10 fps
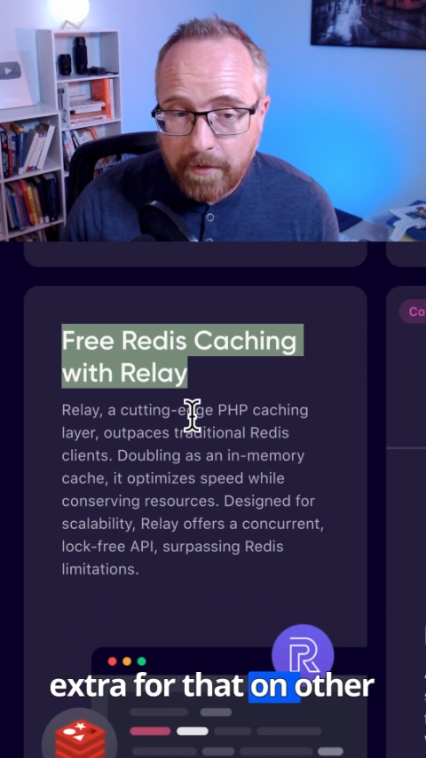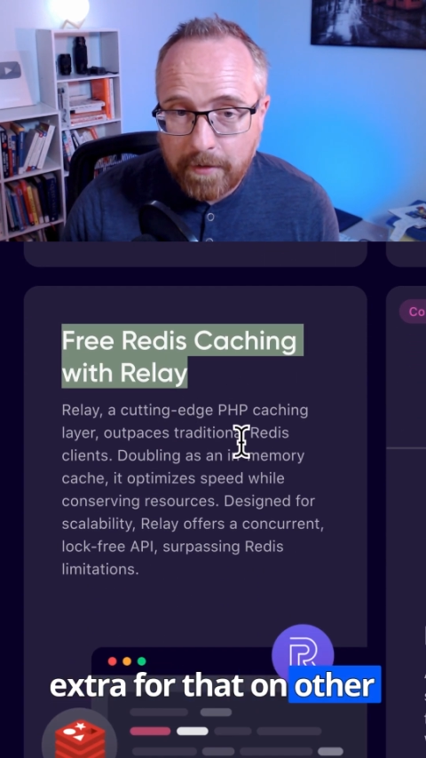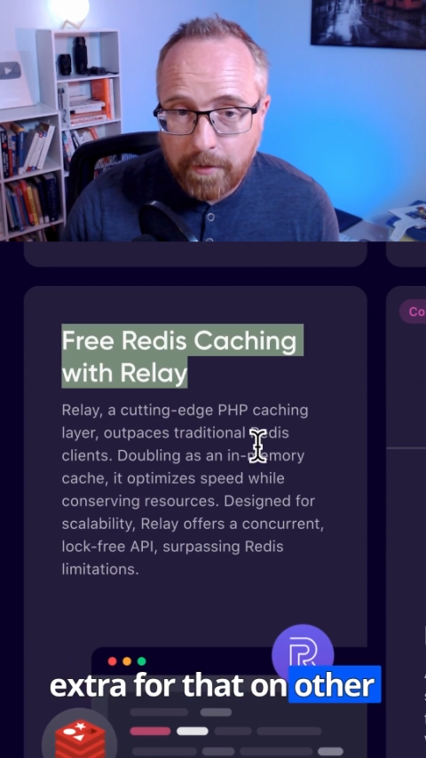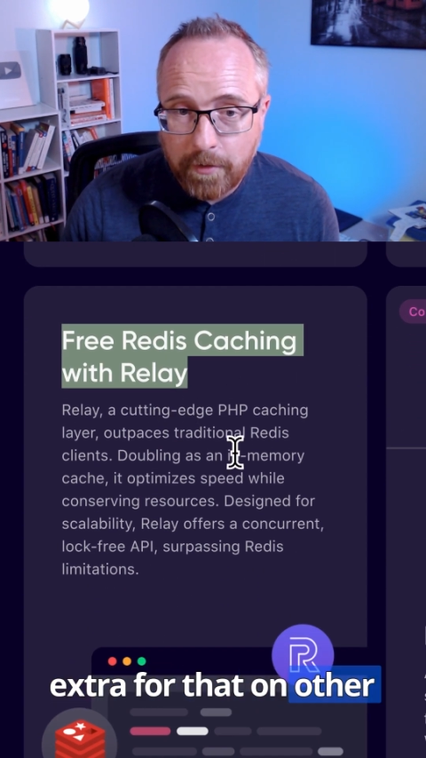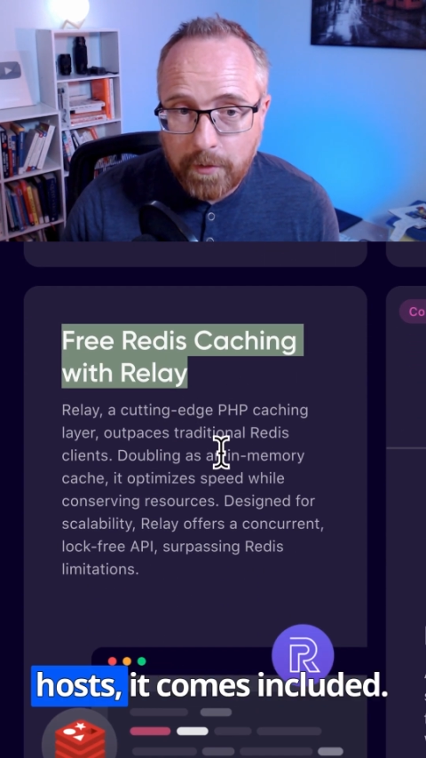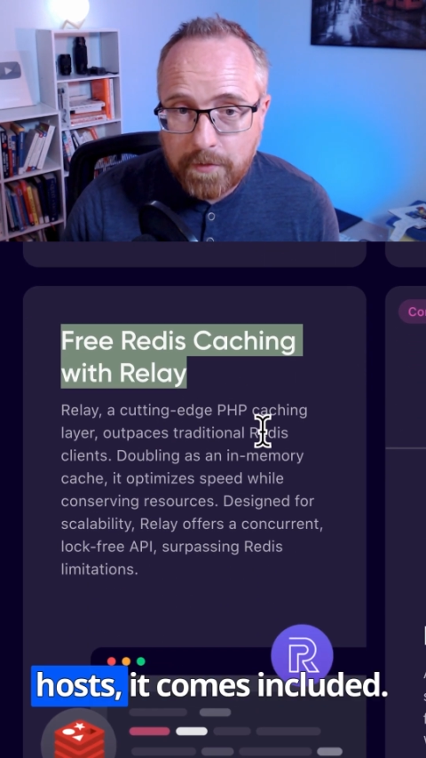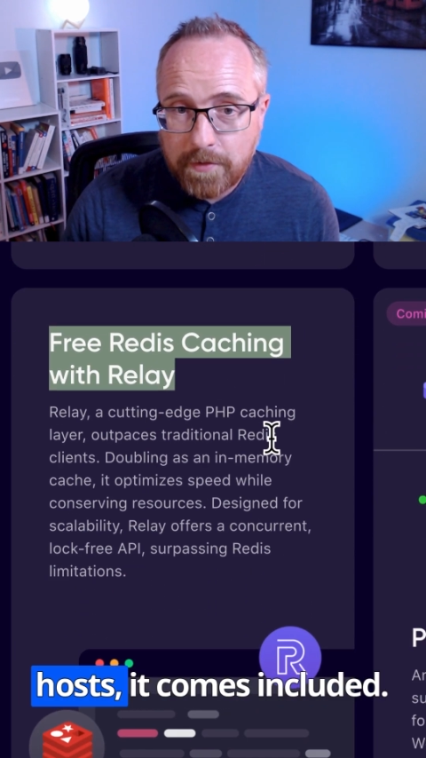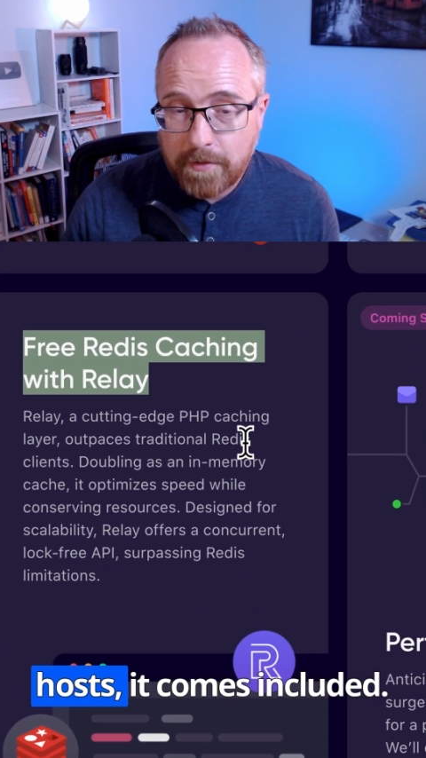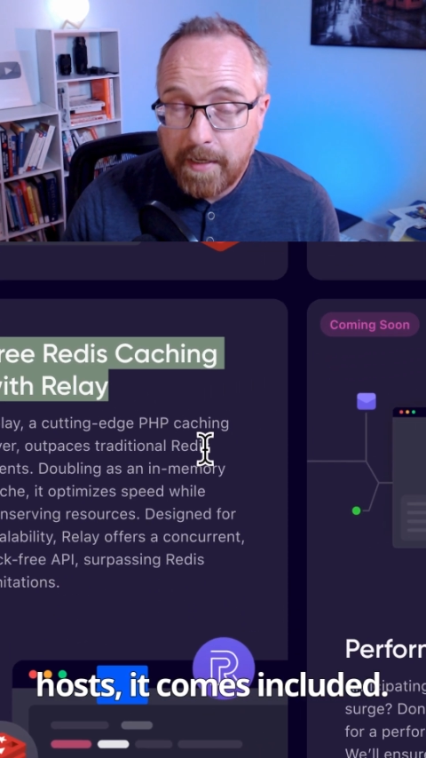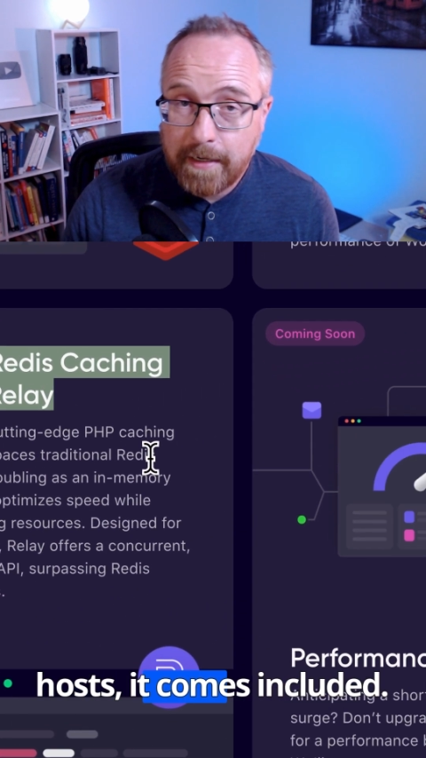On other
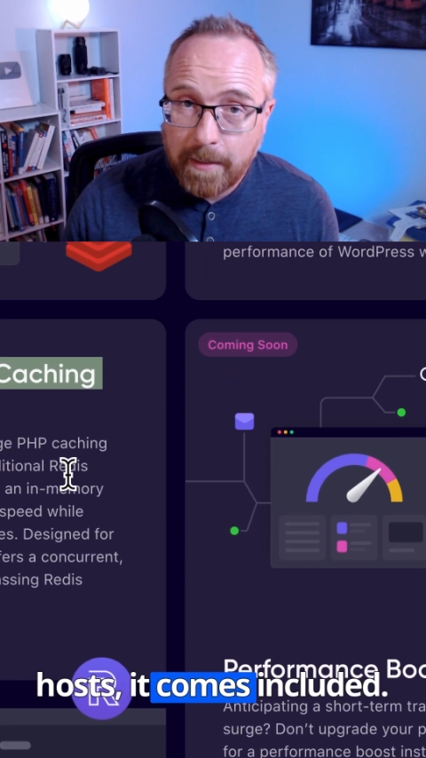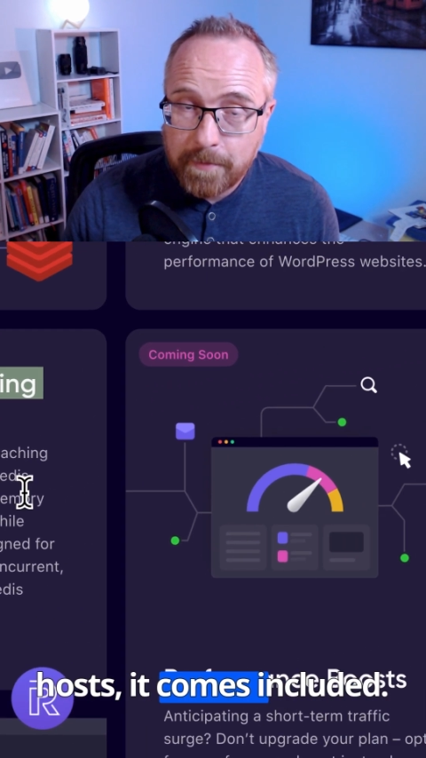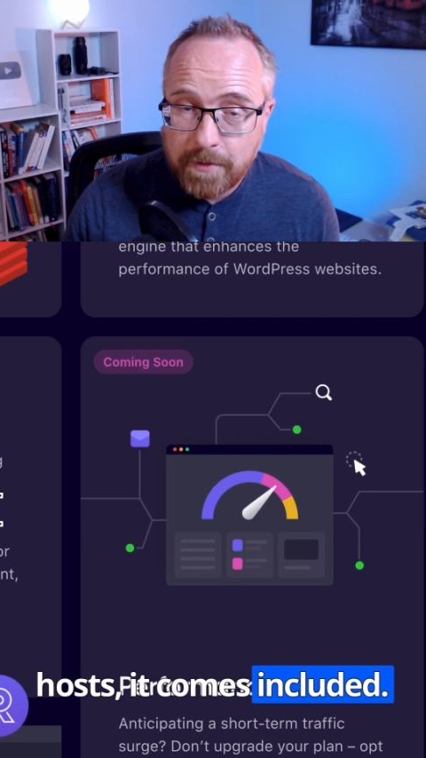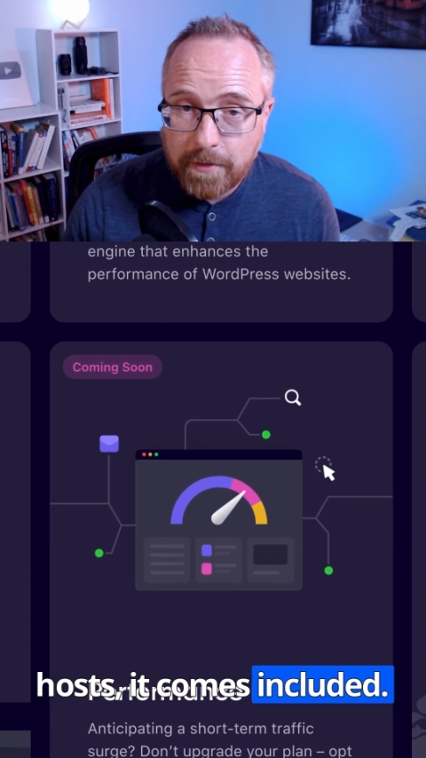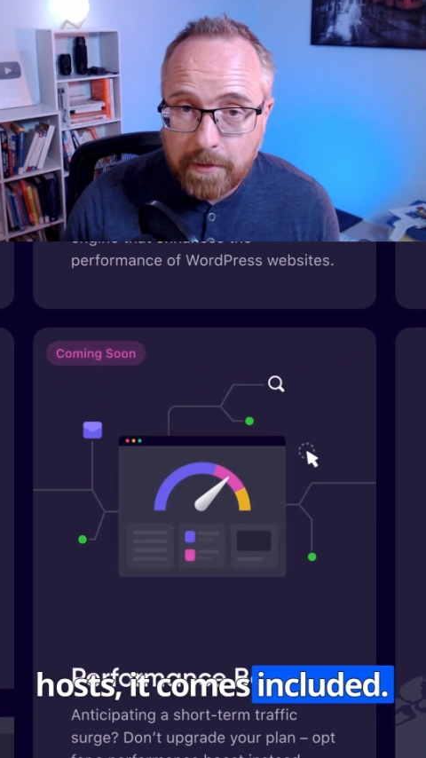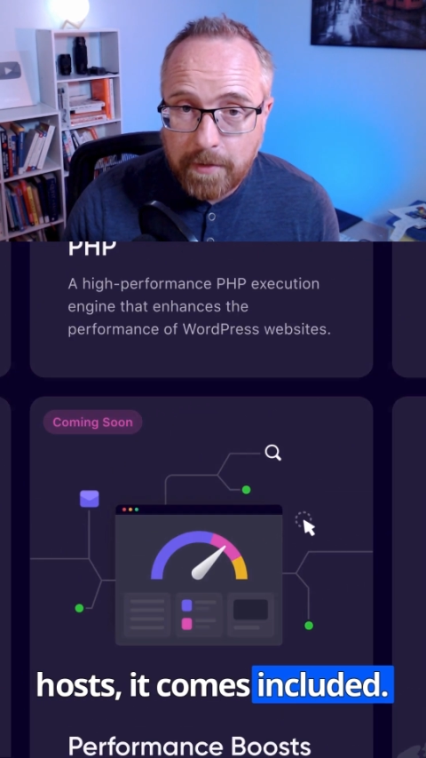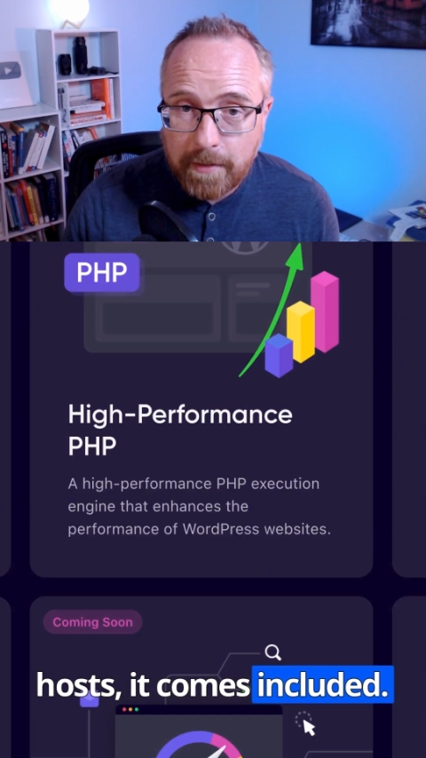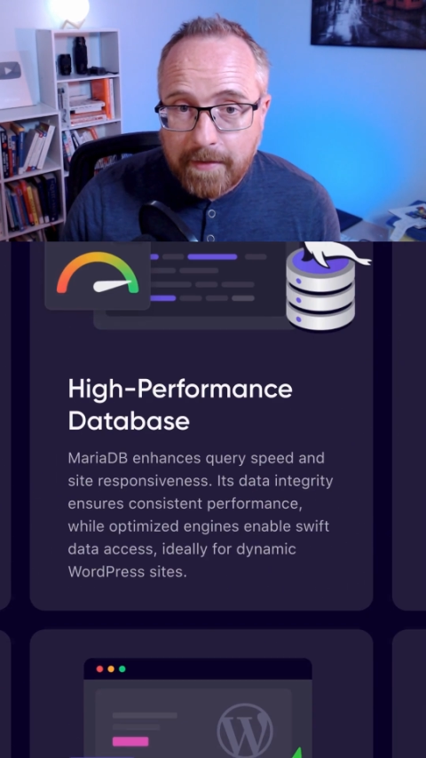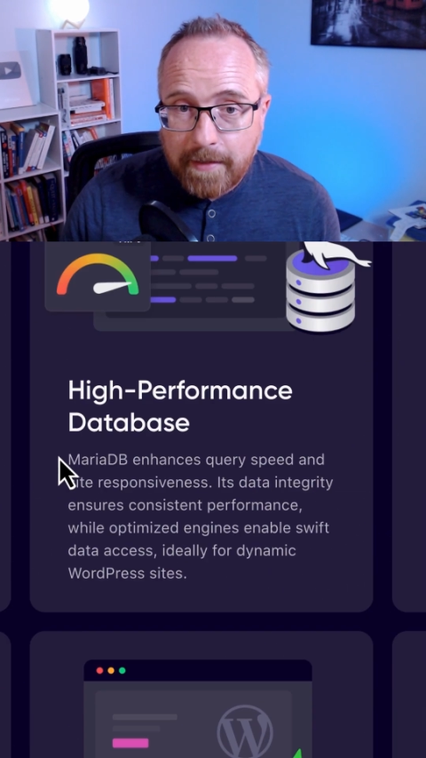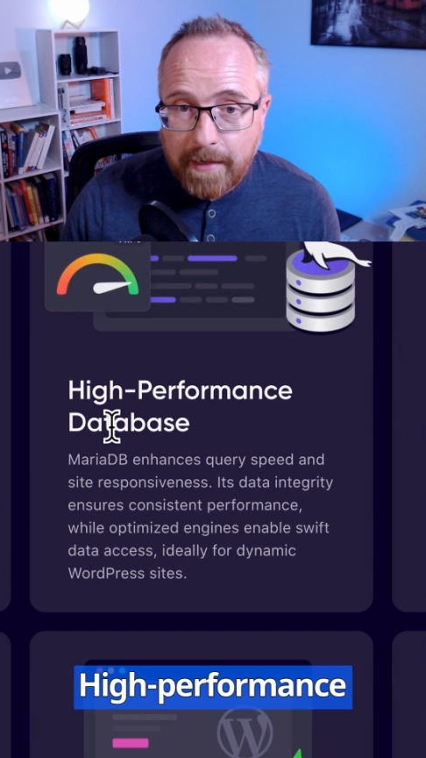hosts, it comes included.